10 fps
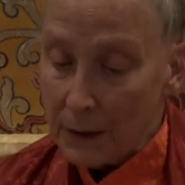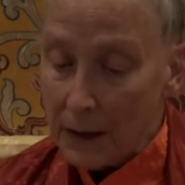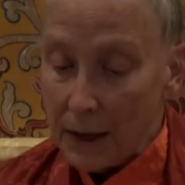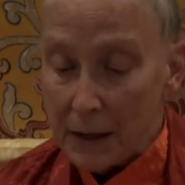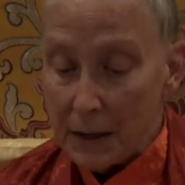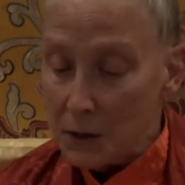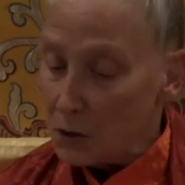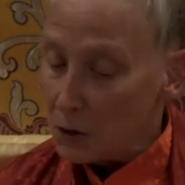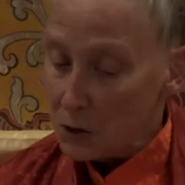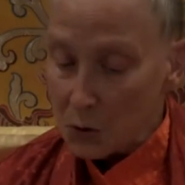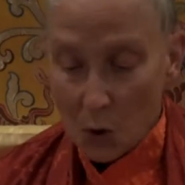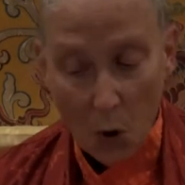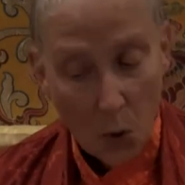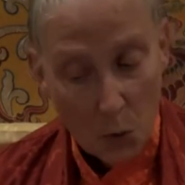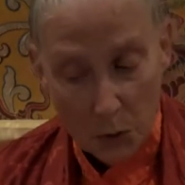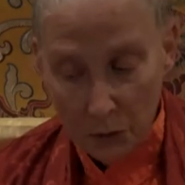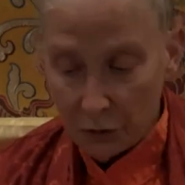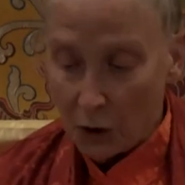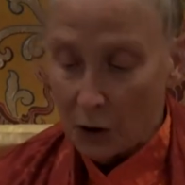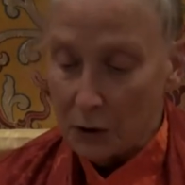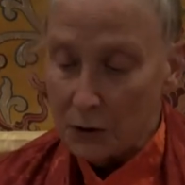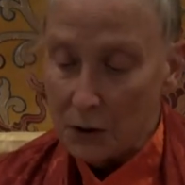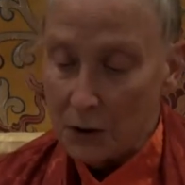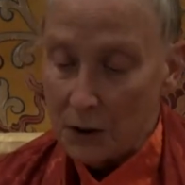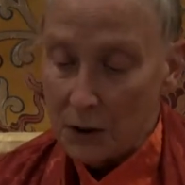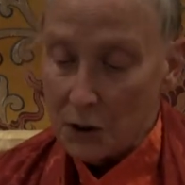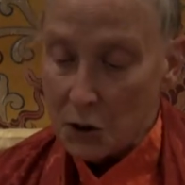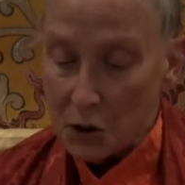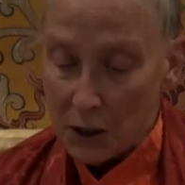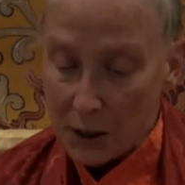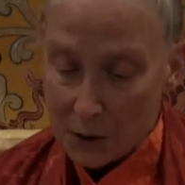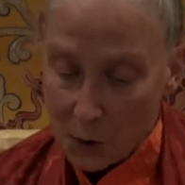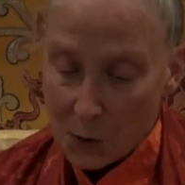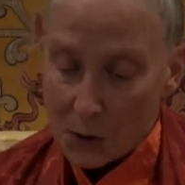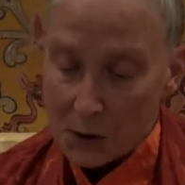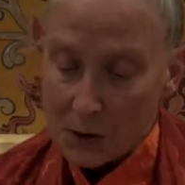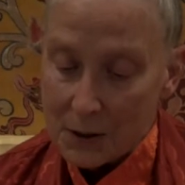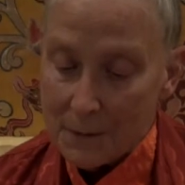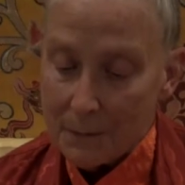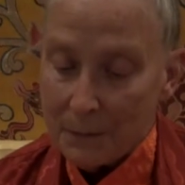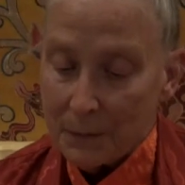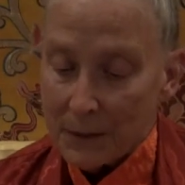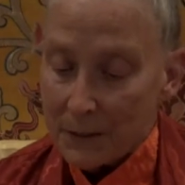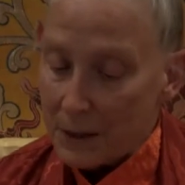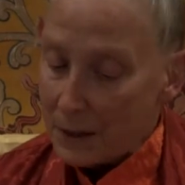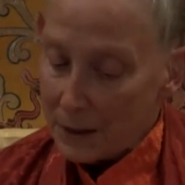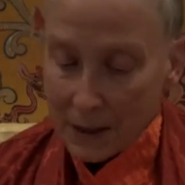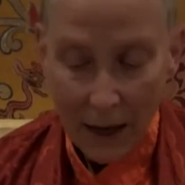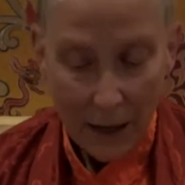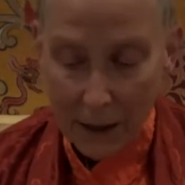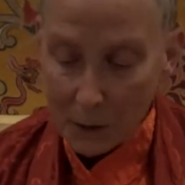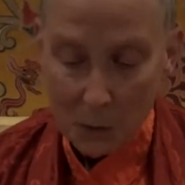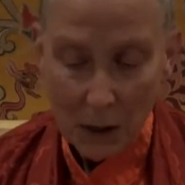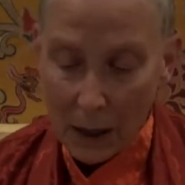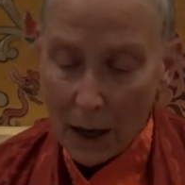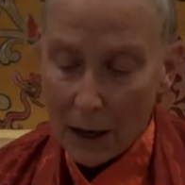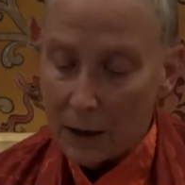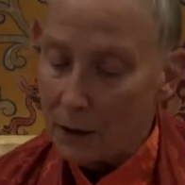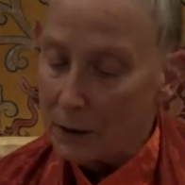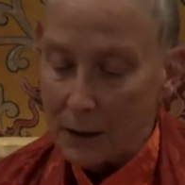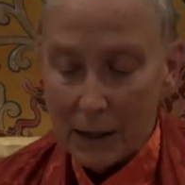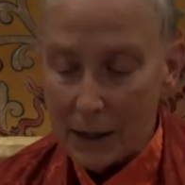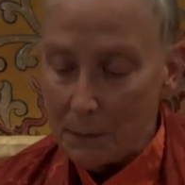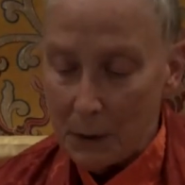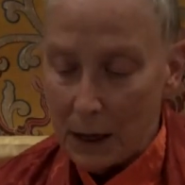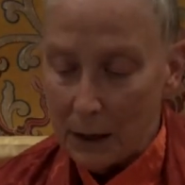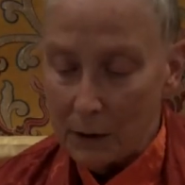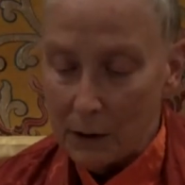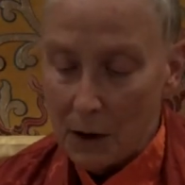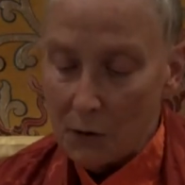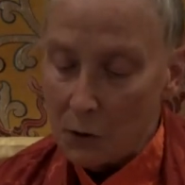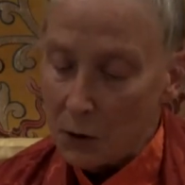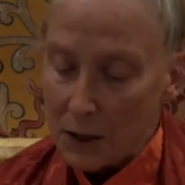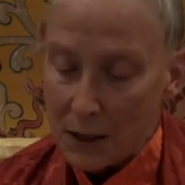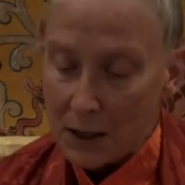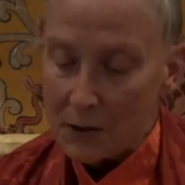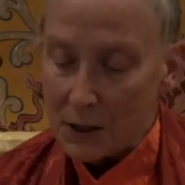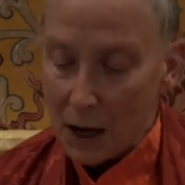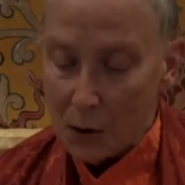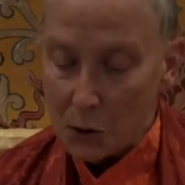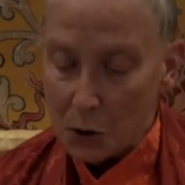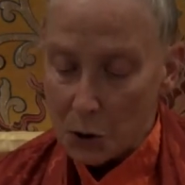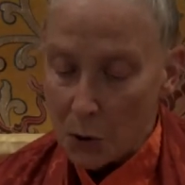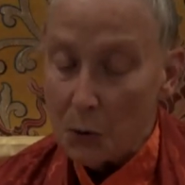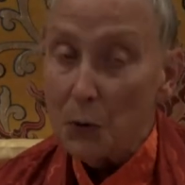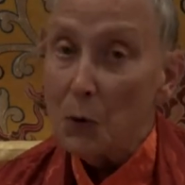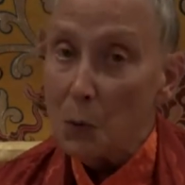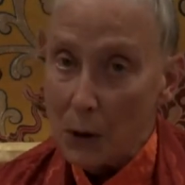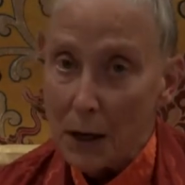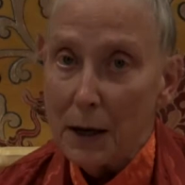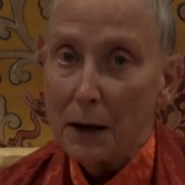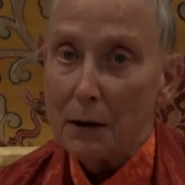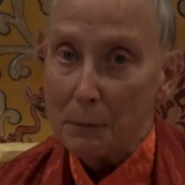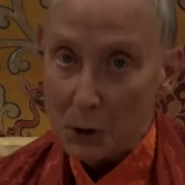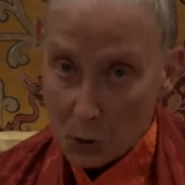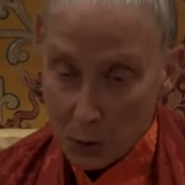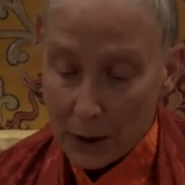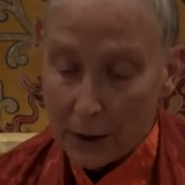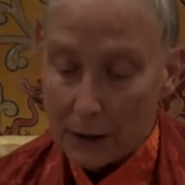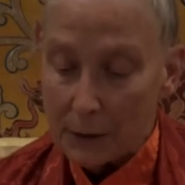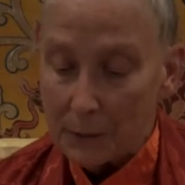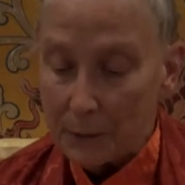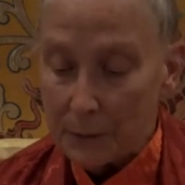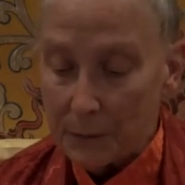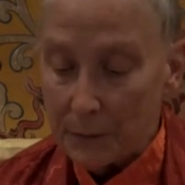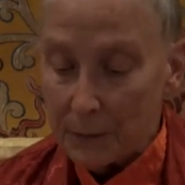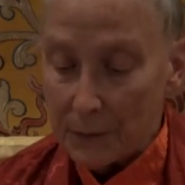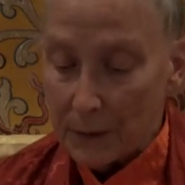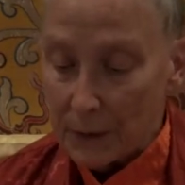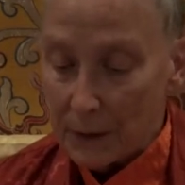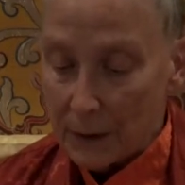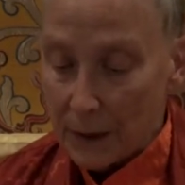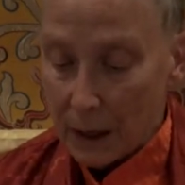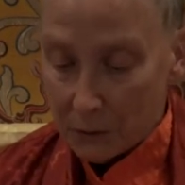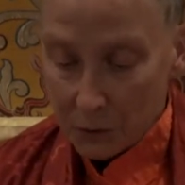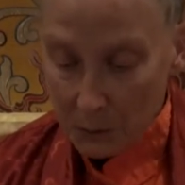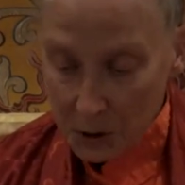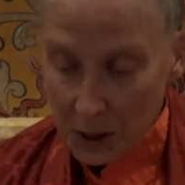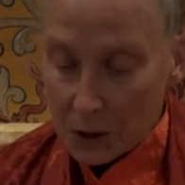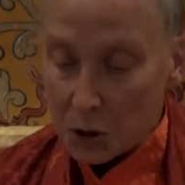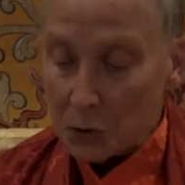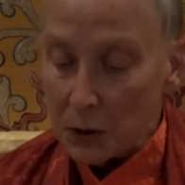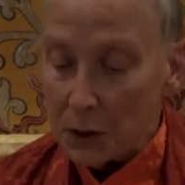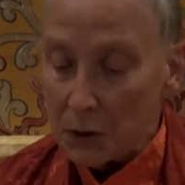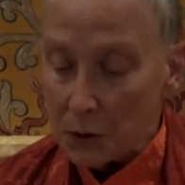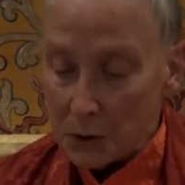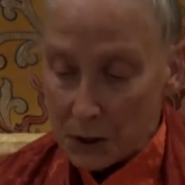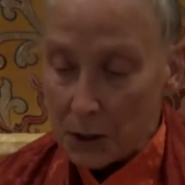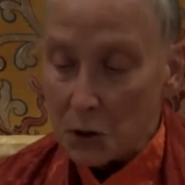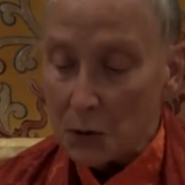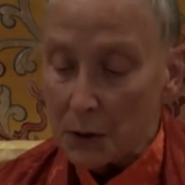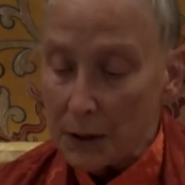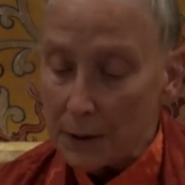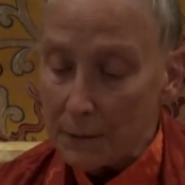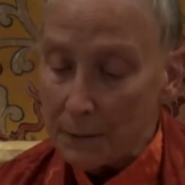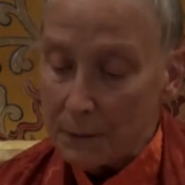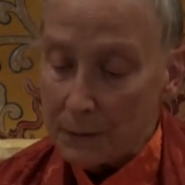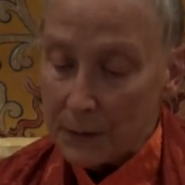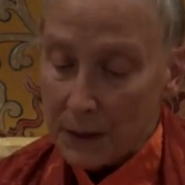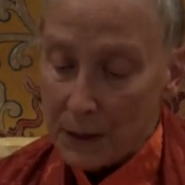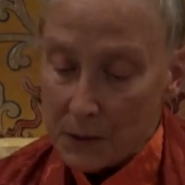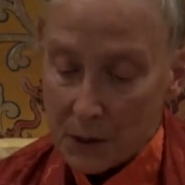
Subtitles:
and it is his own fault should he notice that he cannot rely on any man, for he has now shown the way of betrayal, and from century to century his